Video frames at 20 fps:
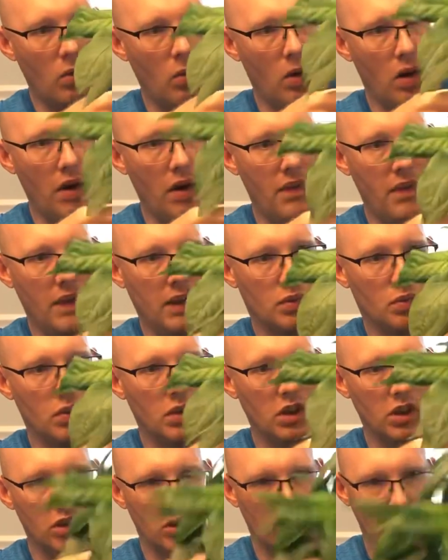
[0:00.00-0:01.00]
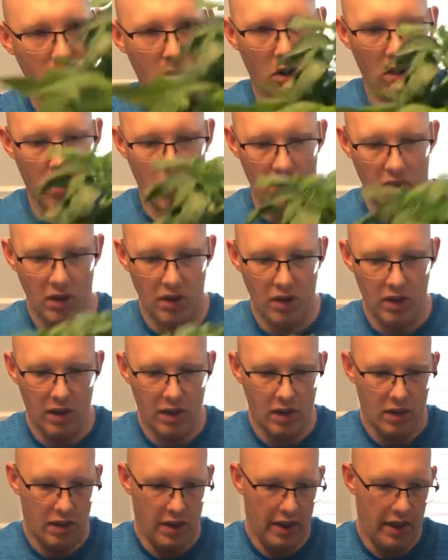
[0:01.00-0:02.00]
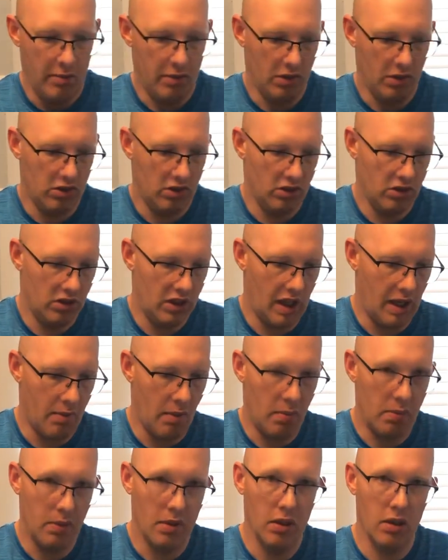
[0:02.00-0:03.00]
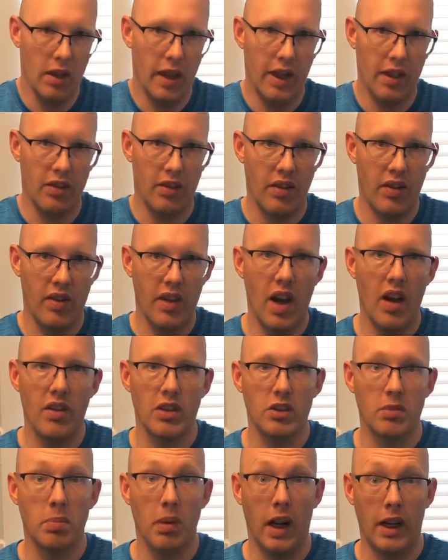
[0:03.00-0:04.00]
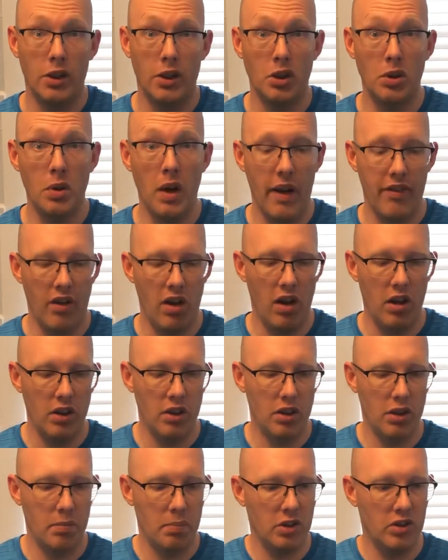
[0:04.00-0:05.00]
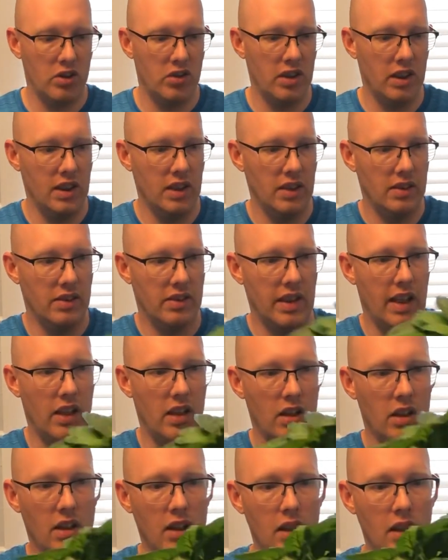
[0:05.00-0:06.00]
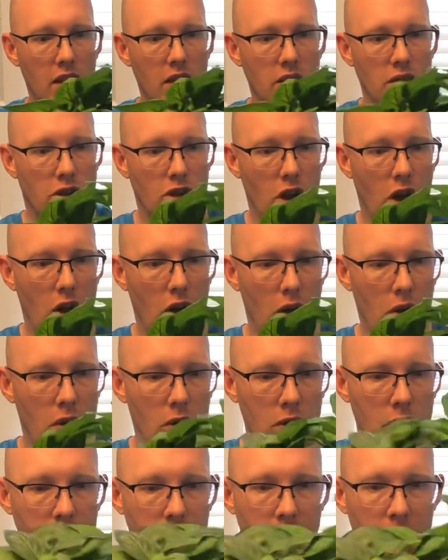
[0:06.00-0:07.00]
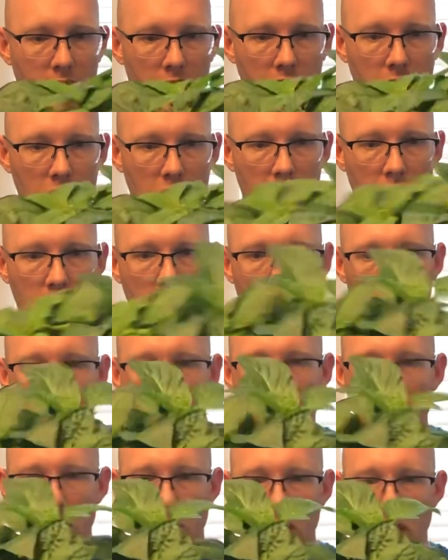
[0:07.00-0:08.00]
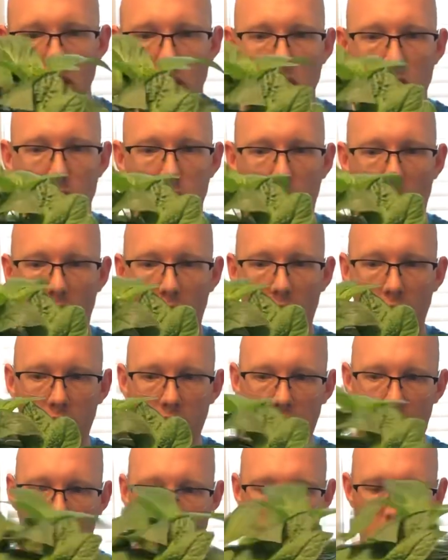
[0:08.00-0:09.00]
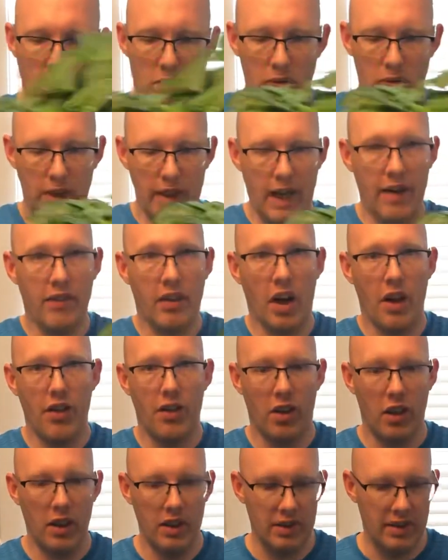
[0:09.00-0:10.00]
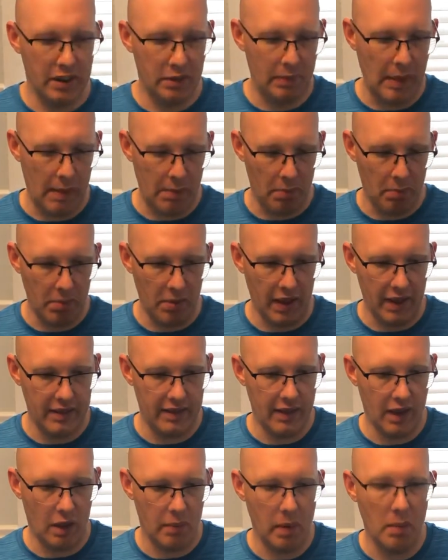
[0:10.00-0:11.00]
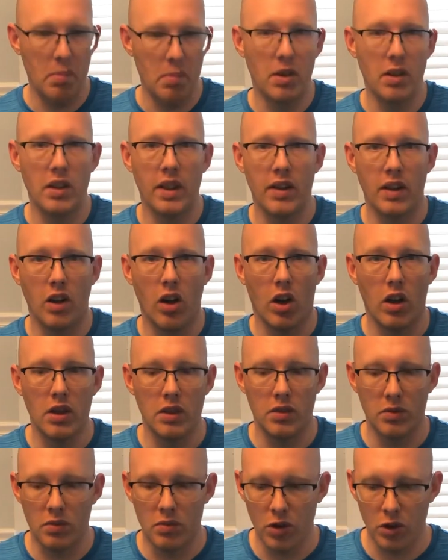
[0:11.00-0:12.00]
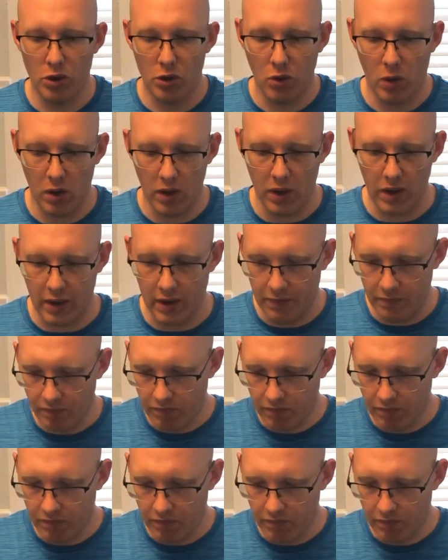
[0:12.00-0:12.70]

one that's really small. He must have just came up a little later than the others. But I do have 100% cell. So 12 times 3, I've got 36 pepper plants that I'll be putting in the garden real shortly.